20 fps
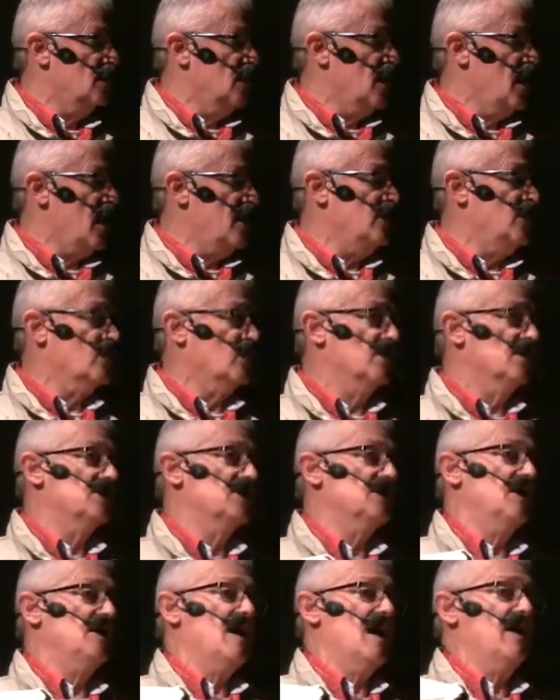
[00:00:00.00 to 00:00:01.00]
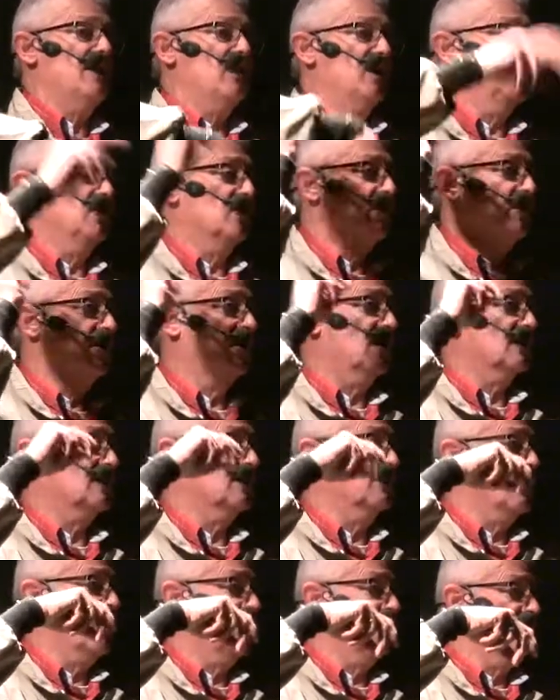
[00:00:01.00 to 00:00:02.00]
And you're going to say, yeah, but you could cut
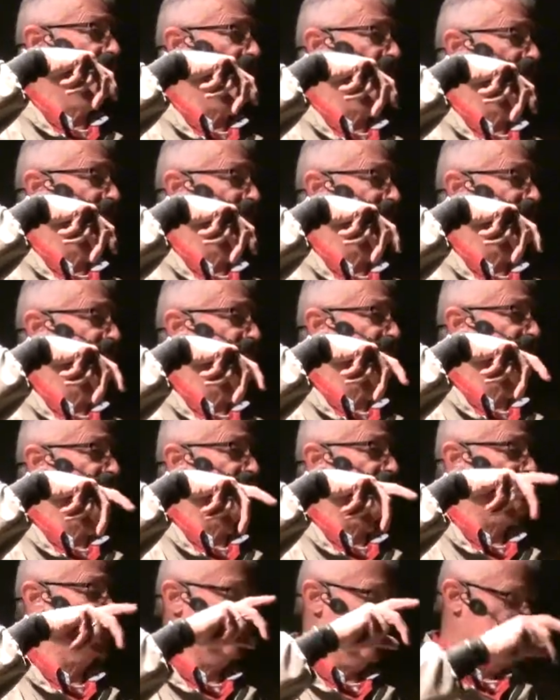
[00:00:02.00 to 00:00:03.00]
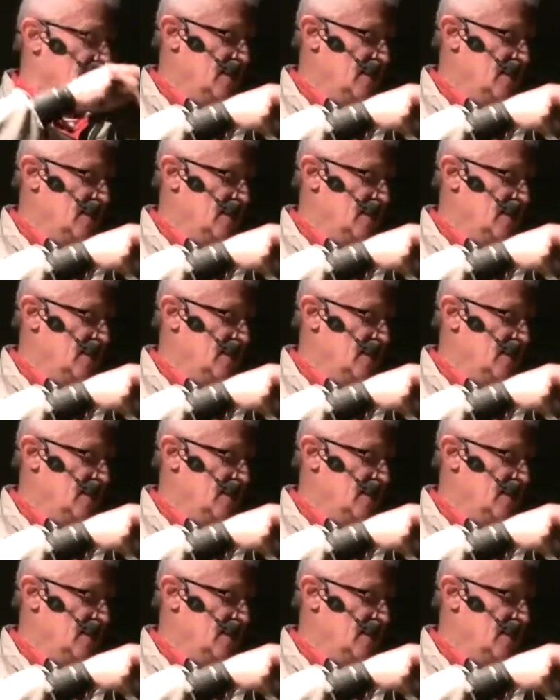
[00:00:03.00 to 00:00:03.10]
them all, all the same size.